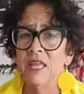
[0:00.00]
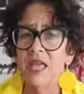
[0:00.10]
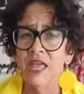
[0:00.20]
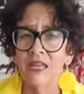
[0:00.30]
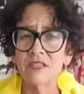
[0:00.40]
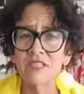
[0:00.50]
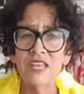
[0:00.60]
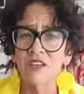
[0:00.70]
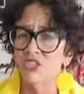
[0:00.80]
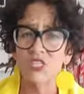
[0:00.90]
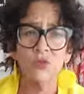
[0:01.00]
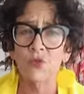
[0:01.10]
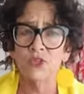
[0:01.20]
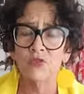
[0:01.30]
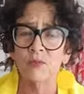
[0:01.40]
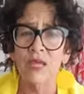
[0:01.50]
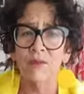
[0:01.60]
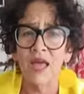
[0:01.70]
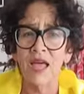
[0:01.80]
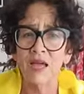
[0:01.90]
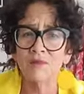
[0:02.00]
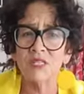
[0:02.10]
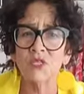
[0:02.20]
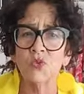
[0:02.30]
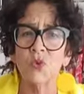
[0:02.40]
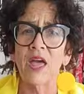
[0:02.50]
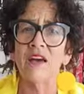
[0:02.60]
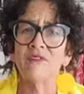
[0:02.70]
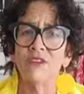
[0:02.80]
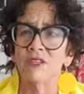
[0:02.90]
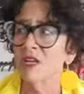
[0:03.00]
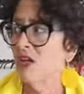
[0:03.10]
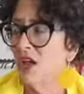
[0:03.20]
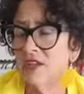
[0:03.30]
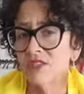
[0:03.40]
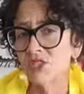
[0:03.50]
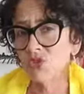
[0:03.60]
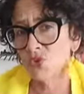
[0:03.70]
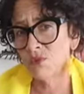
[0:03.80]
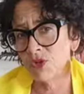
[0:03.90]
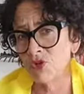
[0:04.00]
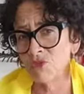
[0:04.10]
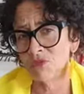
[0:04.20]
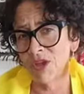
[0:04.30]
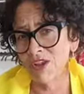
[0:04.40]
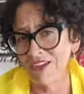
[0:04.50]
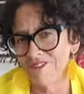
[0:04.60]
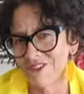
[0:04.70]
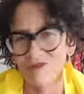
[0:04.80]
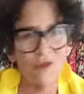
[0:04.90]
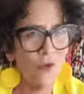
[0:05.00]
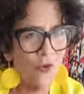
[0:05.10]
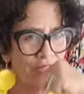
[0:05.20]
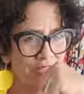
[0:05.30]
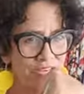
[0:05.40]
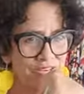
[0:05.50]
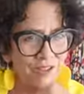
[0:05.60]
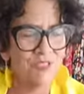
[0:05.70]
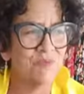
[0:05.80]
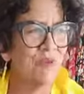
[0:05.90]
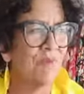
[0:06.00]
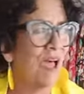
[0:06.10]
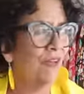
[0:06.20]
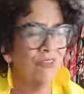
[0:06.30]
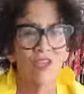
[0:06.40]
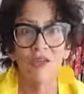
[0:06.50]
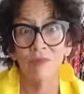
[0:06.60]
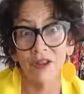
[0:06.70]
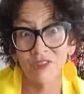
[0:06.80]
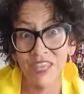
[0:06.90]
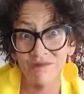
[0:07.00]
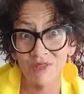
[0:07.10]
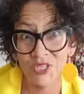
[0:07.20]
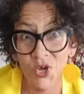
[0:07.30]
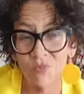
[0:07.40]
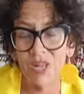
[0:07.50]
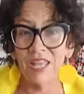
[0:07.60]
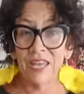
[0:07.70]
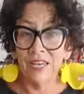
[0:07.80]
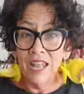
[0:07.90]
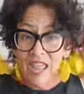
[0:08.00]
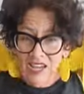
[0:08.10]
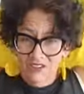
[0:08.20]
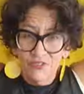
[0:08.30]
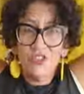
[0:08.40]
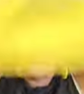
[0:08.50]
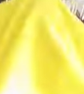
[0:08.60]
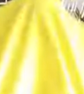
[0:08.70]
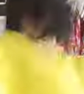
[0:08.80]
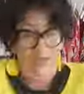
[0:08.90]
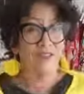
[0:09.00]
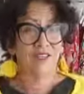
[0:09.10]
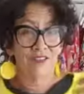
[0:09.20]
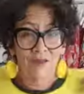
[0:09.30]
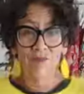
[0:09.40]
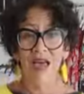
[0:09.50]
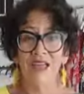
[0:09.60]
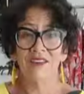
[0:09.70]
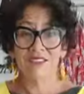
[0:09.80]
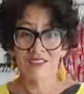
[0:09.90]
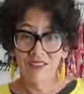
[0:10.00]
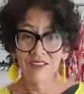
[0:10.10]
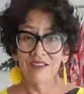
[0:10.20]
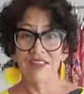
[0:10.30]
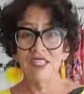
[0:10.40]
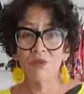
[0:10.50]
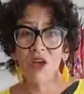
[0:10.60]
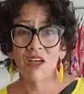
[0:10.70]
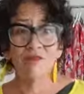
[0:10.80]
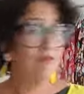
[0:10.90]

And it just works for me. My arms are still covered. I can still maneuver my knife and fork, get it up to my mouth, but I've kept my top clean. And if you do get it marked, guess what?